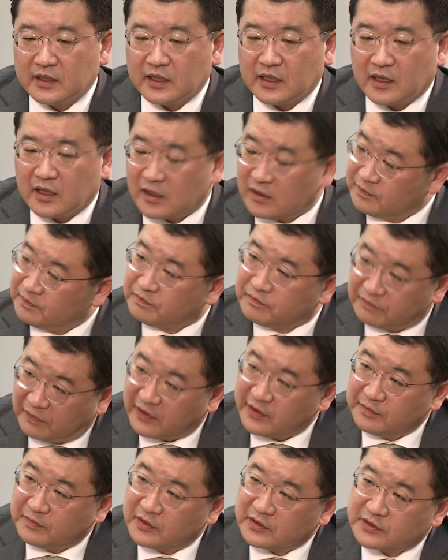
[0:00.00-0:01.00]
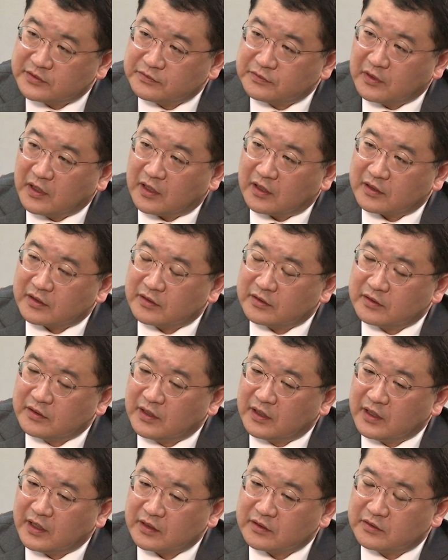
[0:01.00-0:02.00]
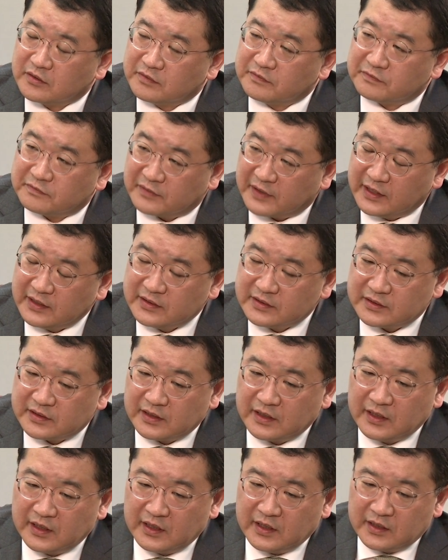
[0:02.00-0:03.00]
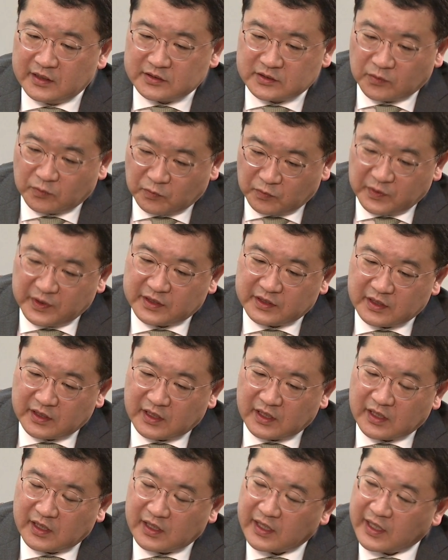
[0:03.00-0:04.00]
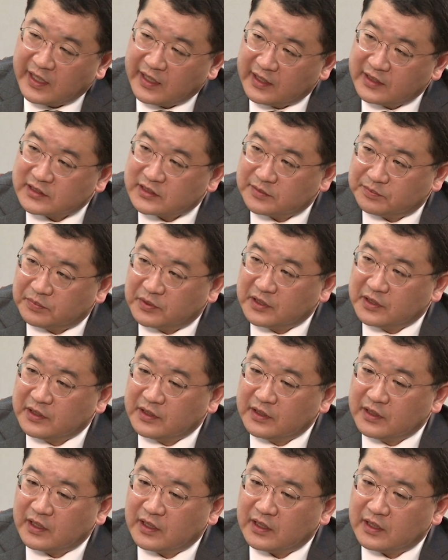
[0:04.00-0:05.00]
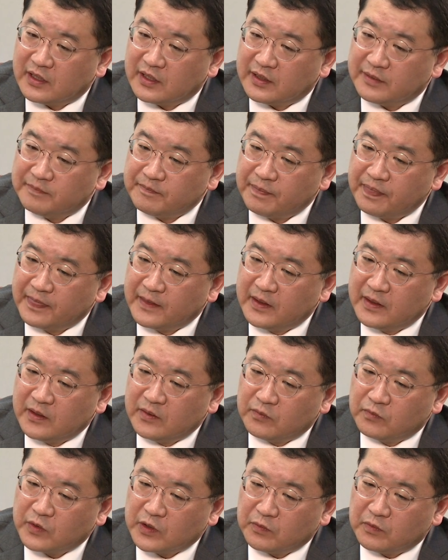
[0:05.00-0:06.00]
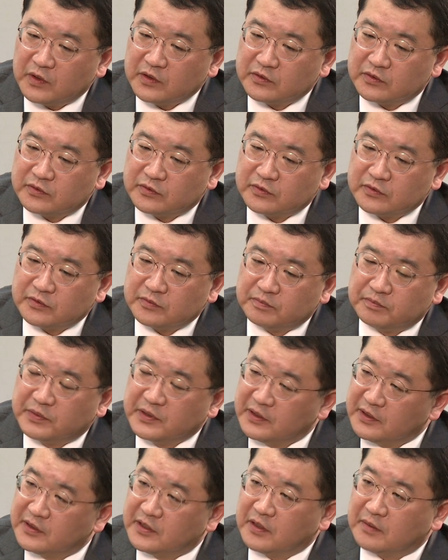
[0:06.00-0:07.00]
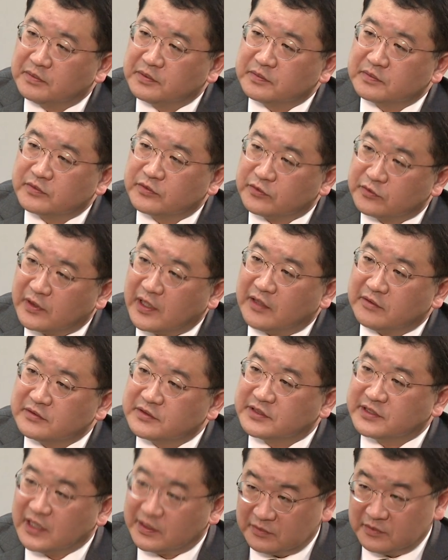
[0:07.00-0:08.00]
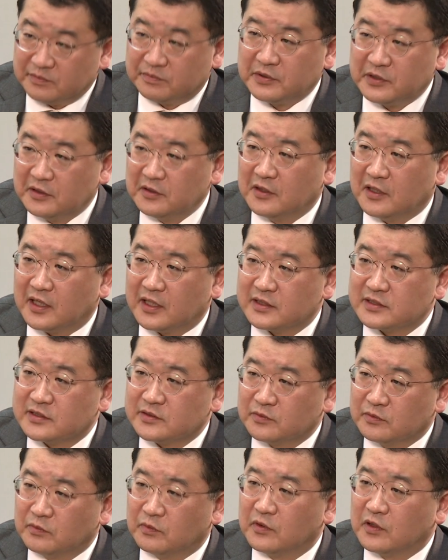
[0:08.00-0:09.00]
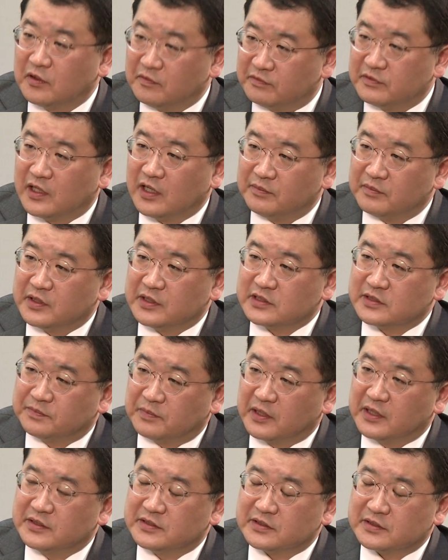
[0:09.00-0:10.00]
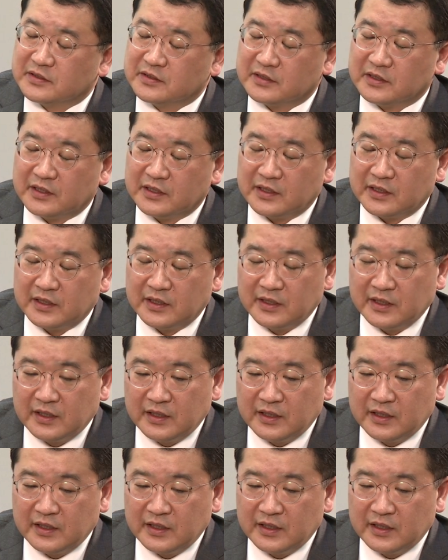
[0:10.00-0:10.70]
are very much, we are good friends. So with NSP, we want to build up throughout seven pillars. One of them is basically